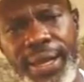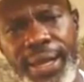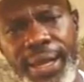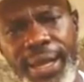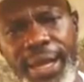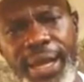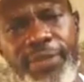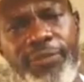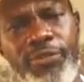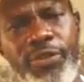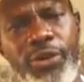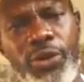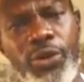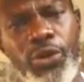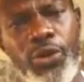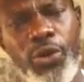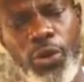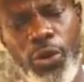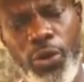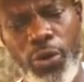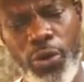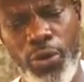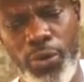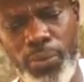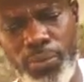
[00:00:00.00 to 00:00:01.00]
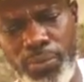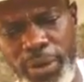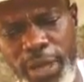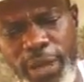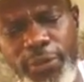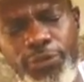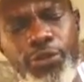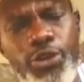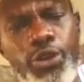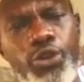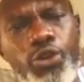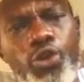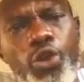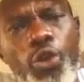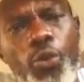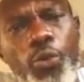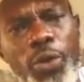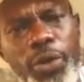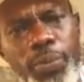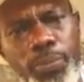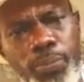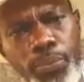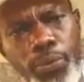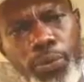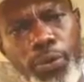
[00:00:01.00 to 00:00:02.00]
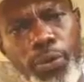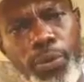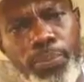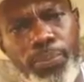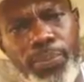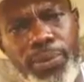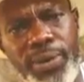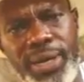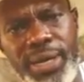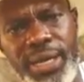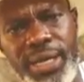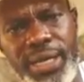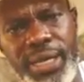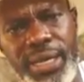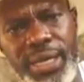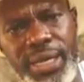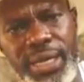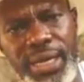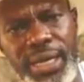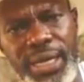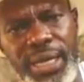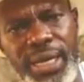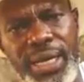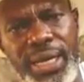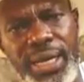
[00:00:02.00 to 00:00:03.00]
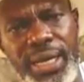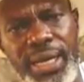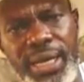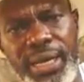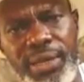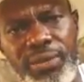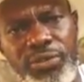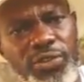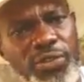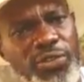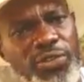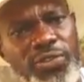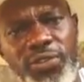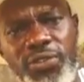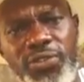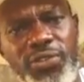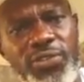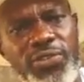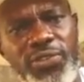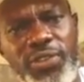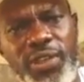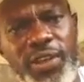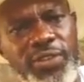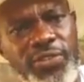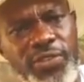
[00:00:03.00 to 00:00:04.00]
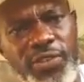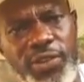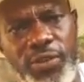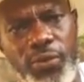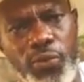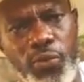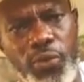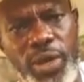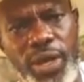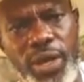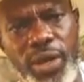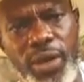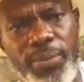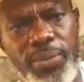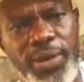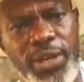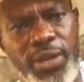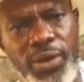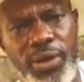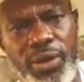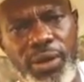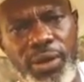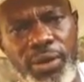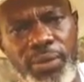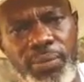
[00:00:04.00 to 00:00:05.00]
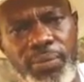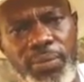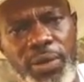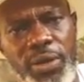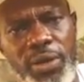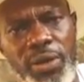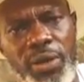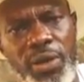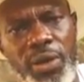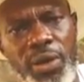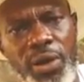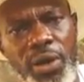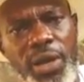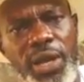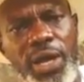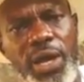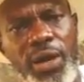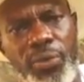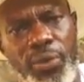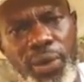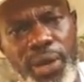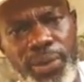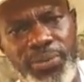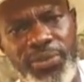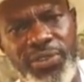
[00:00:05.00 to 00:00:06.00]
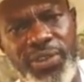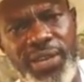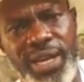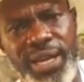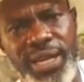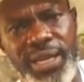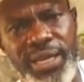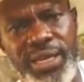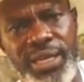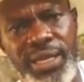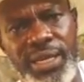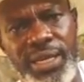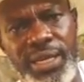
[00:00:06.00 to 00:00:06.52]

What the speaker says: even though if you do it properly, just as it states on the on our website,